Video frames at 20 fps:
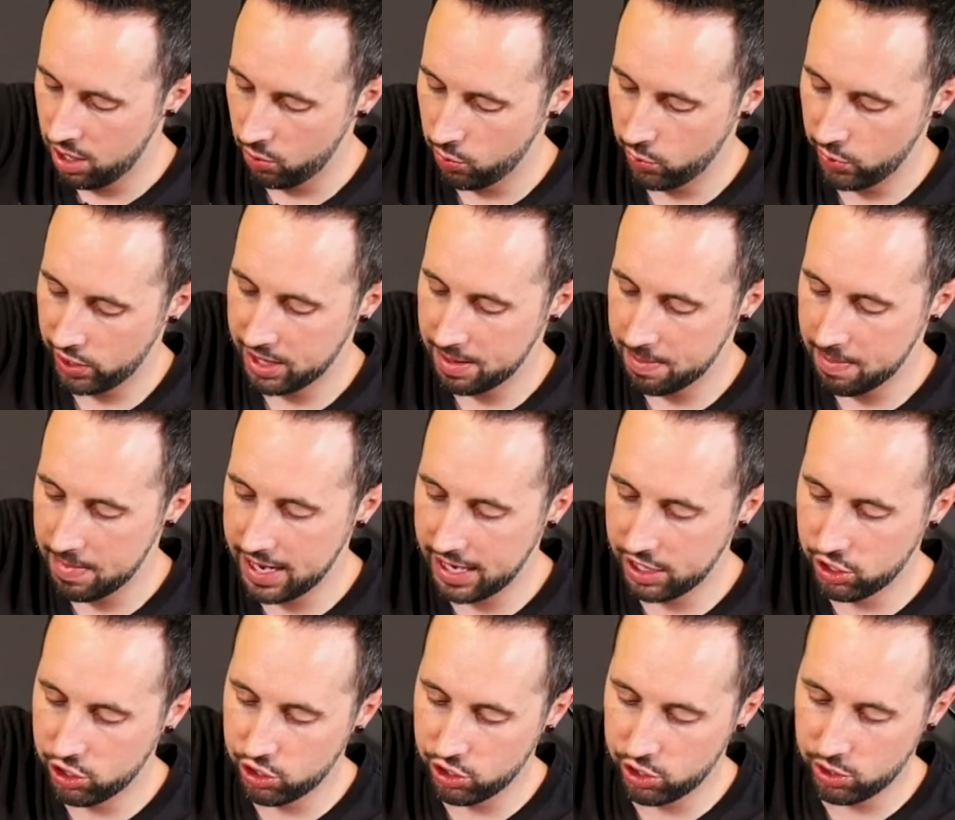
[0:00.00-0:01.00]
We're gonna
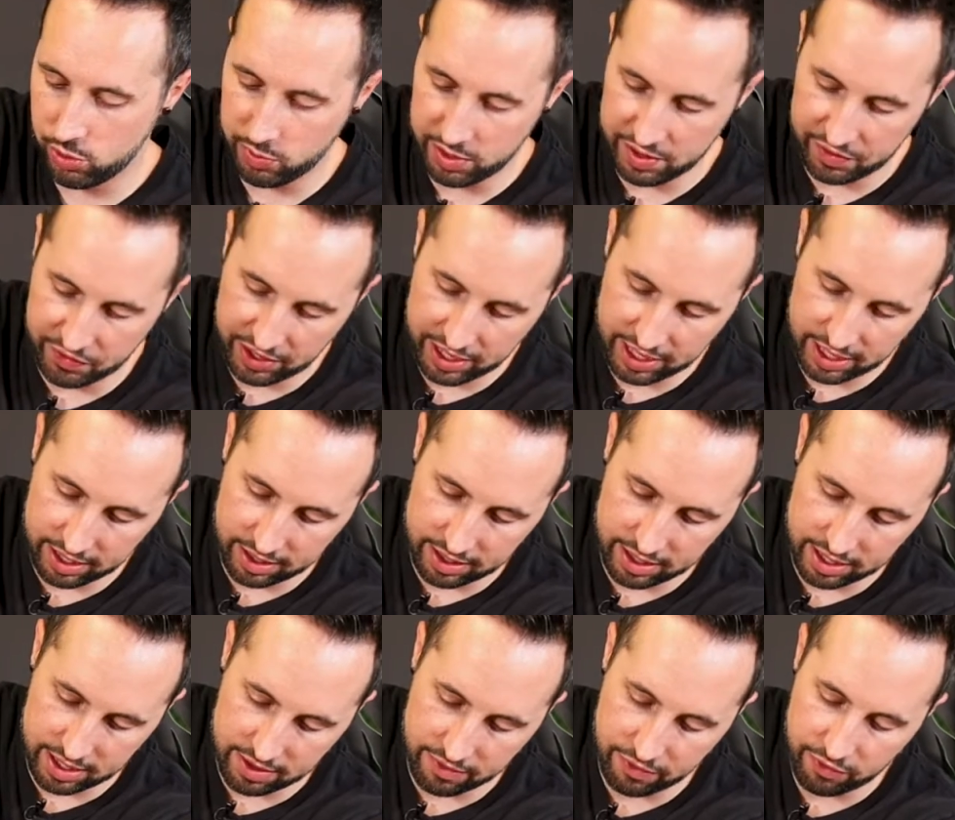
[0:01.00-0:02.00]
make sure we get
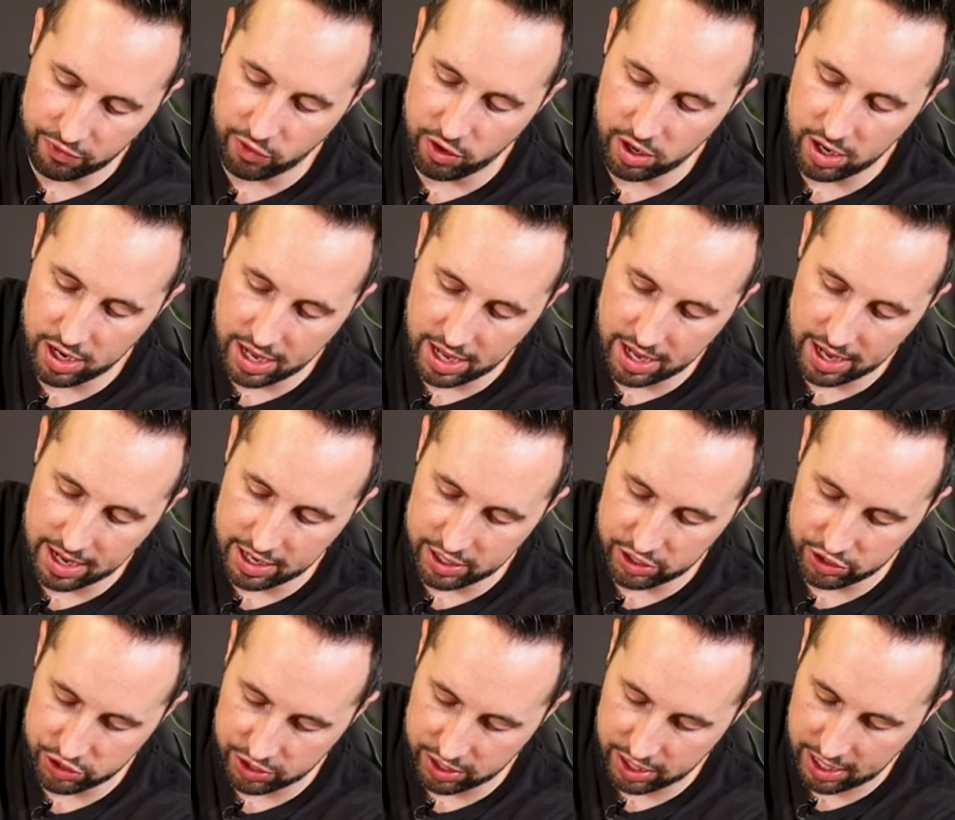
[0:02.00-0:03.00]
the front
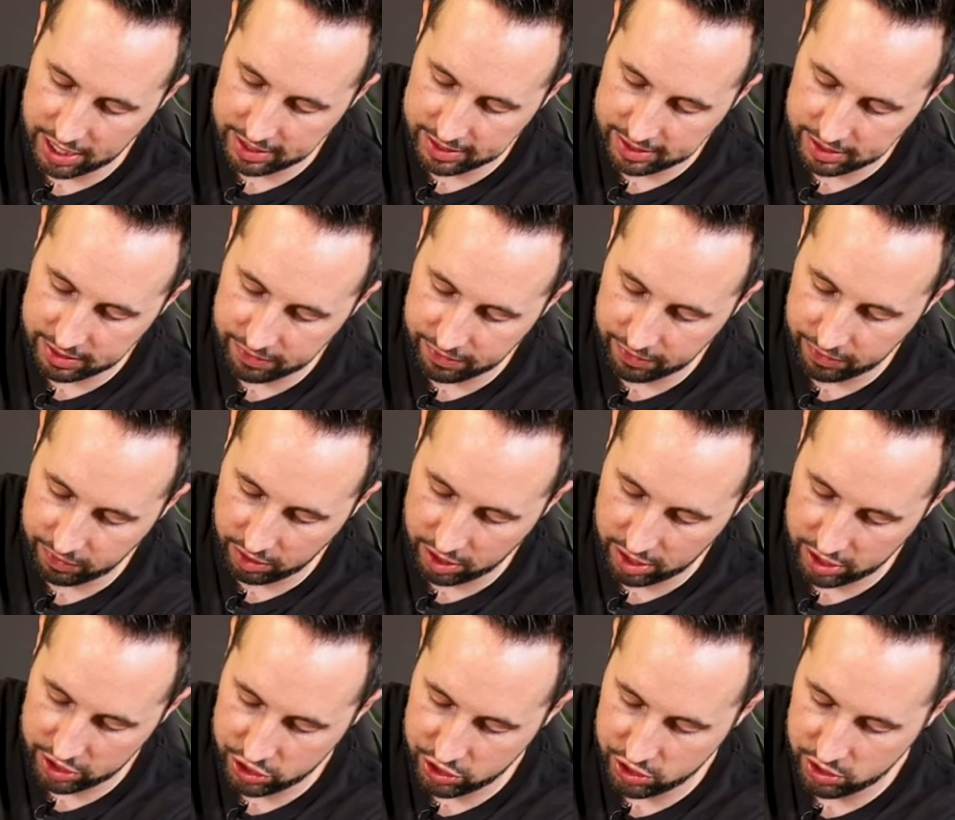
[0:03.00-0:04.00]
edge nice and
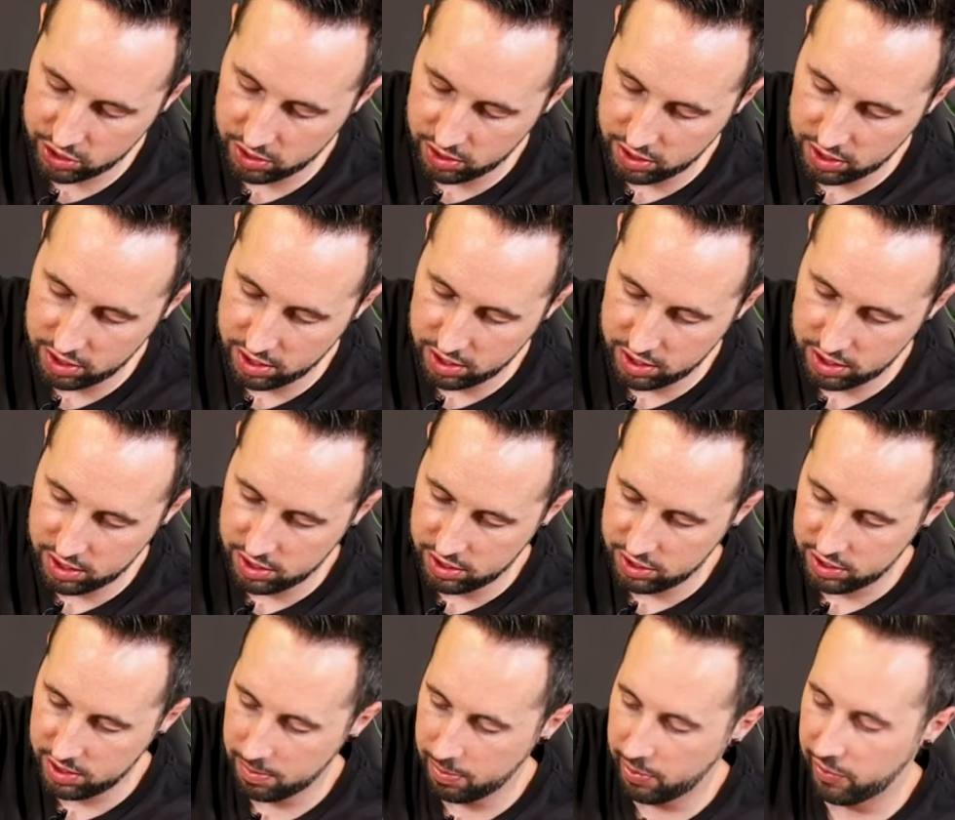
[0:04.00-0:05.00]
flush
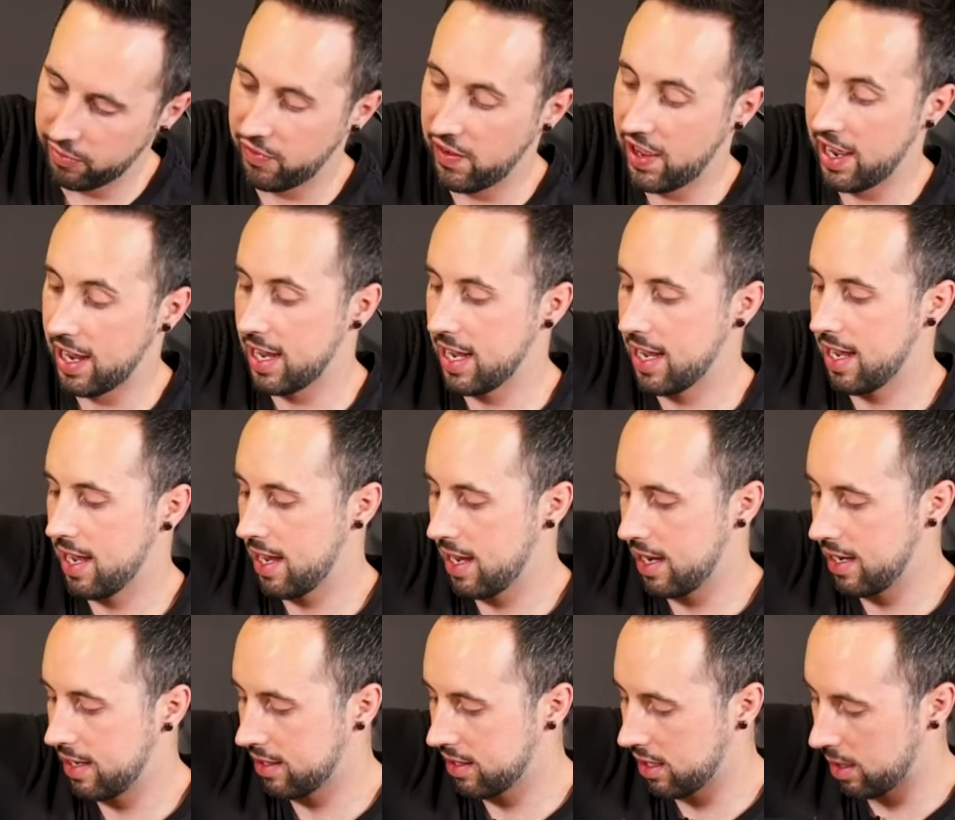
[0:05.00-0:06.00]
to prevent
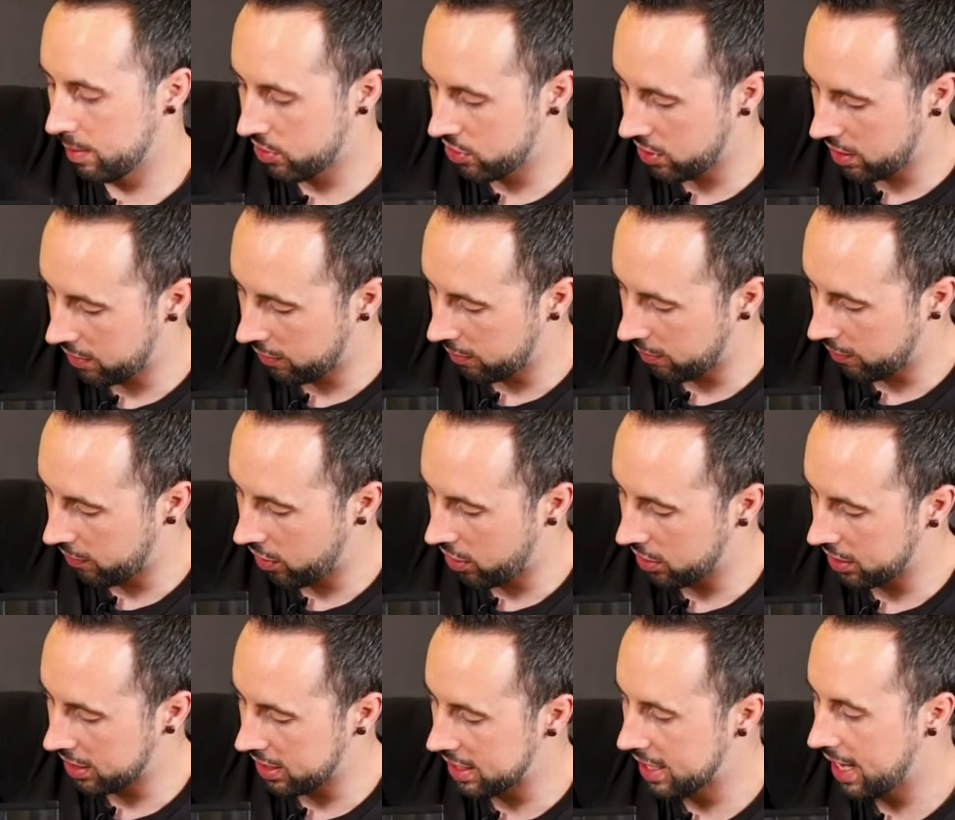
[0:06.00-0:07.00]
any substrate from
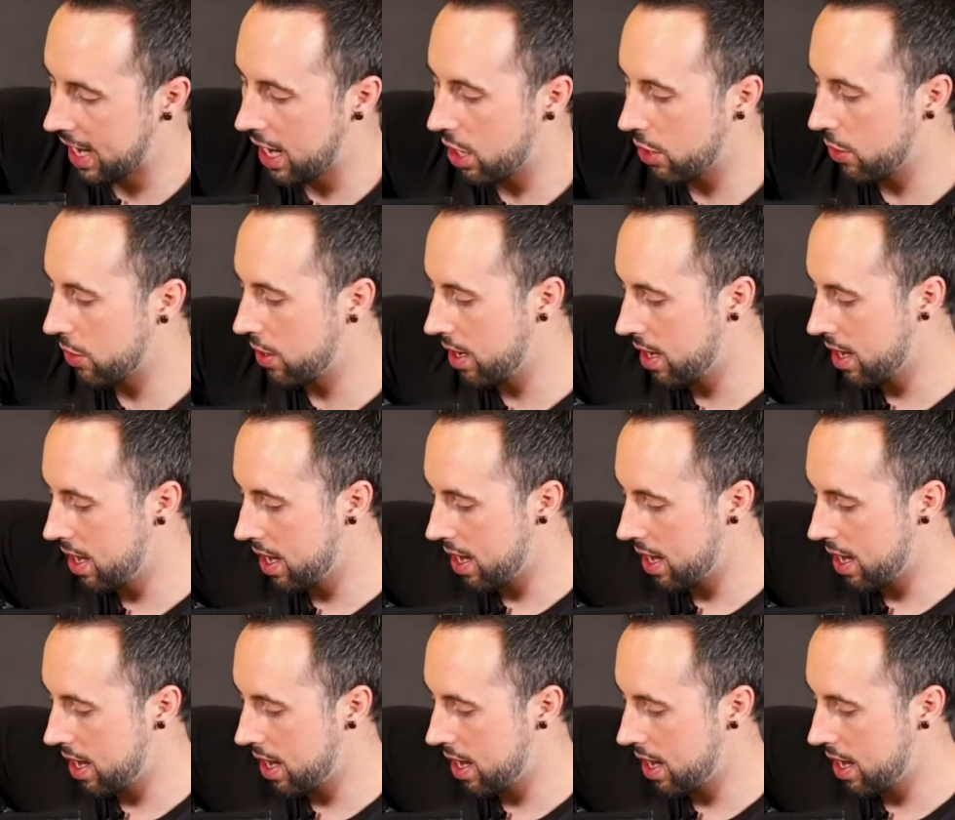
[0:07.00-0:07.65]
falling down.